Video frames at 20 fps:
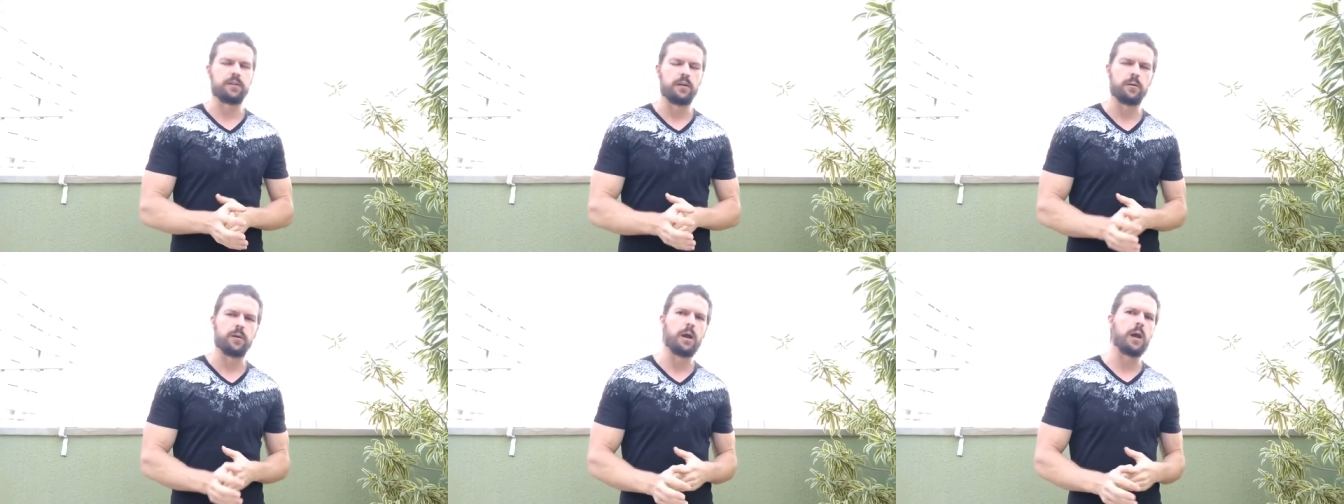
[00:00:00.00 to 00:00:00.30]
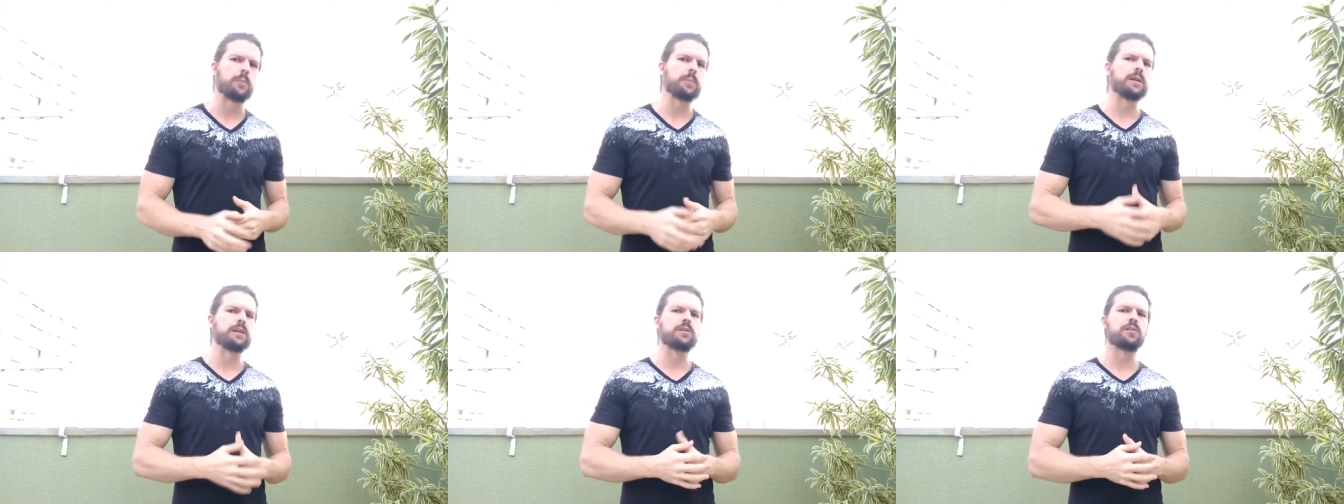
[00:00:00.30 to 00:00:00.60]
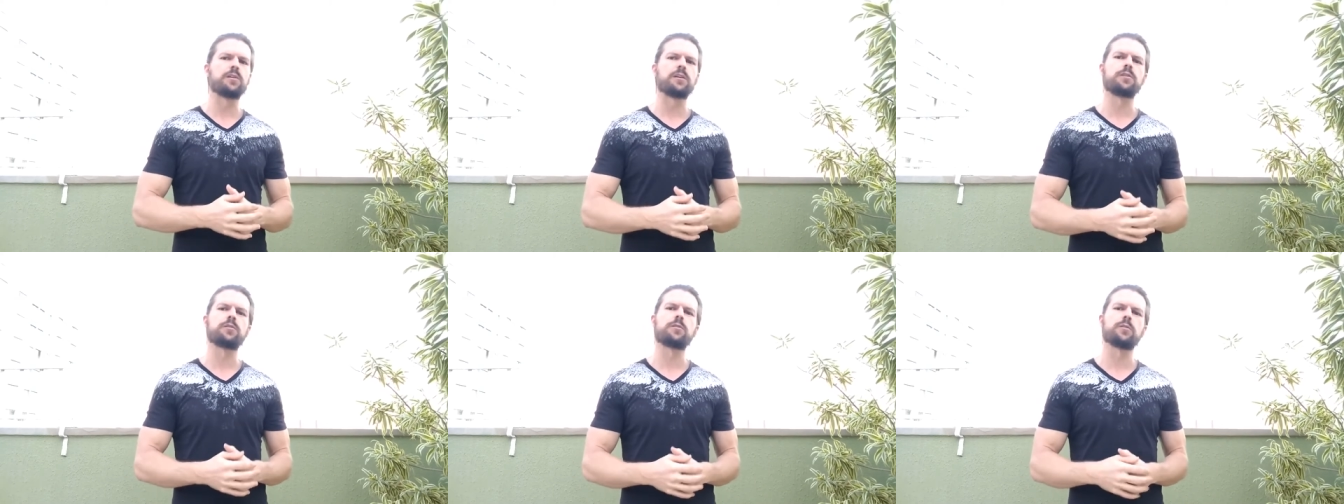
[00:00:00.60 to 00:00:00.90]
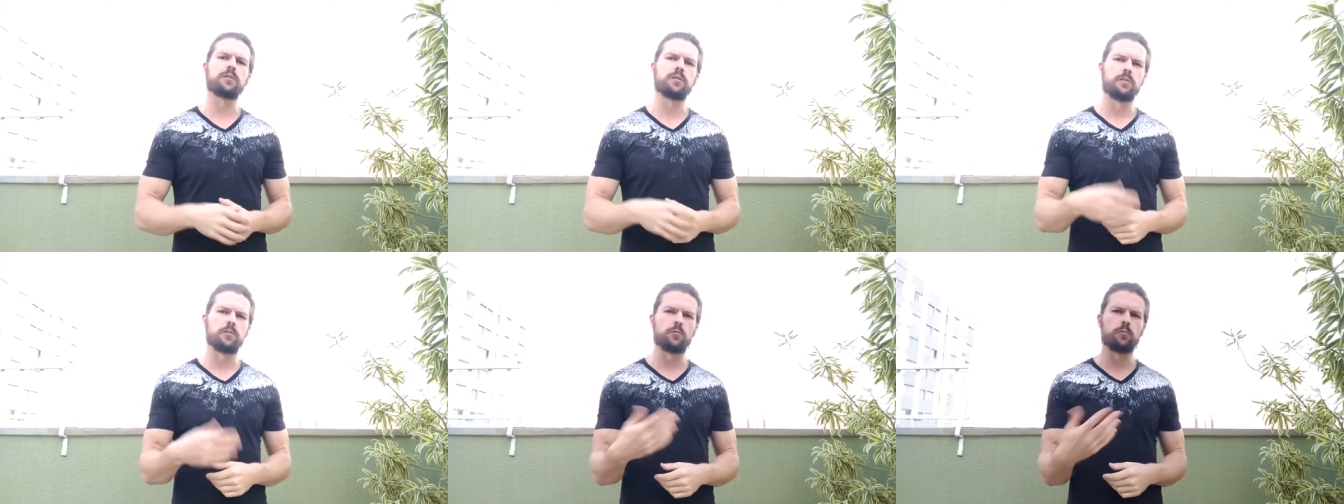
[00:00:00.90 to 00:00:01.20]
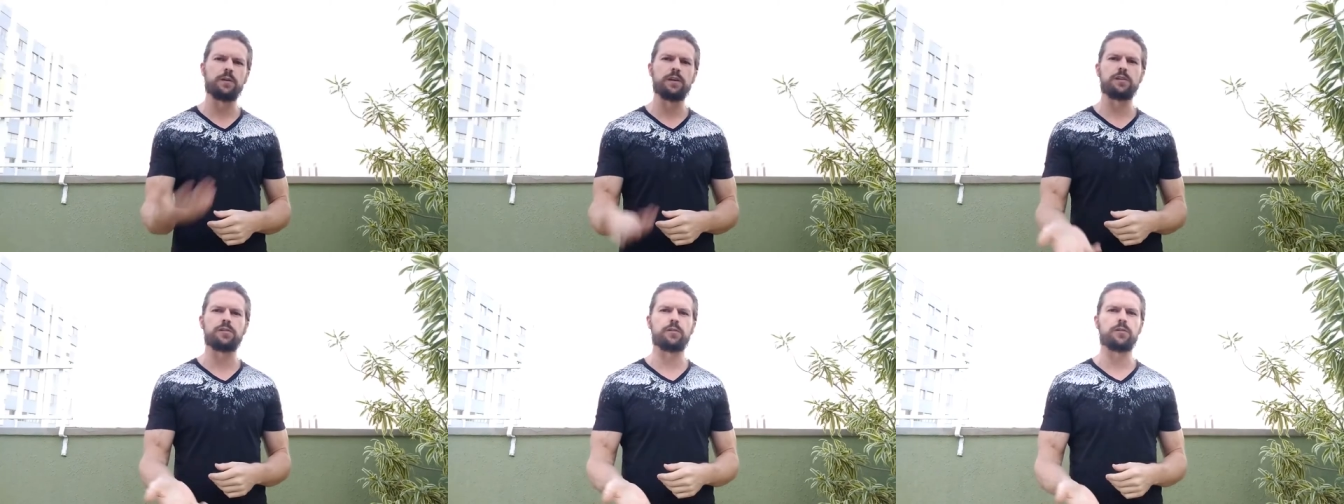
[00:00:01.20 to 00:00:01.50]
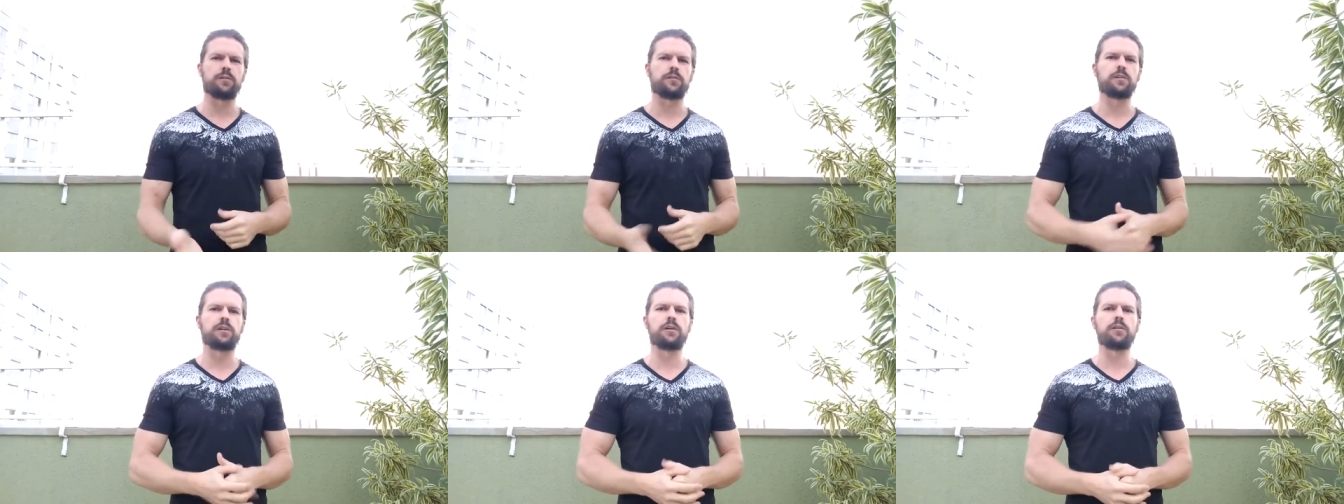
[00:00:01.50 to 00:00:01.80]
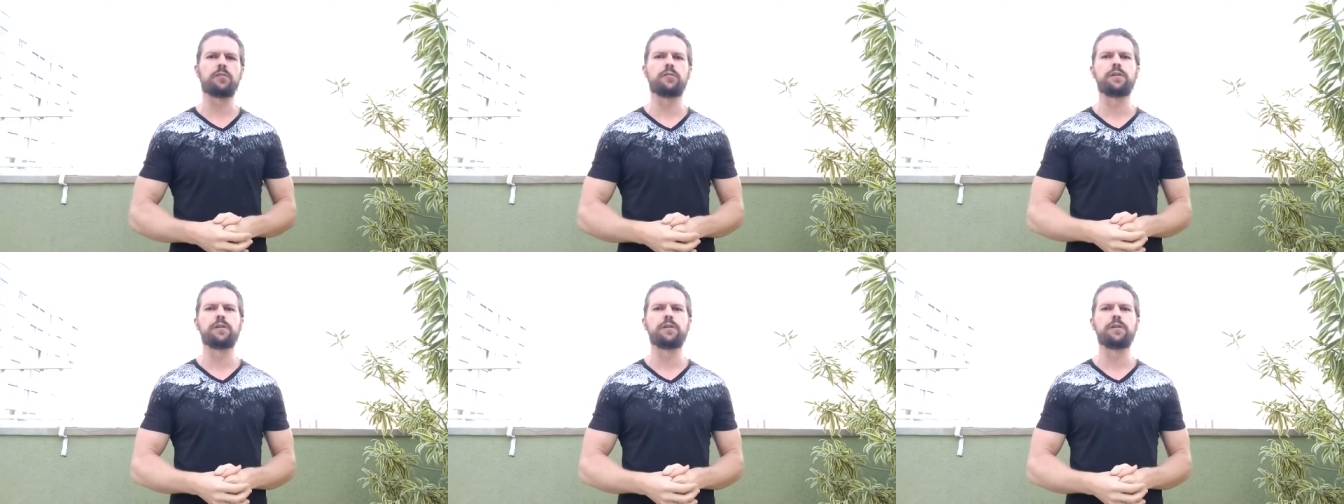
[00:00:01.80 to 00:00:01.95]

And I mean, you could do a little research here,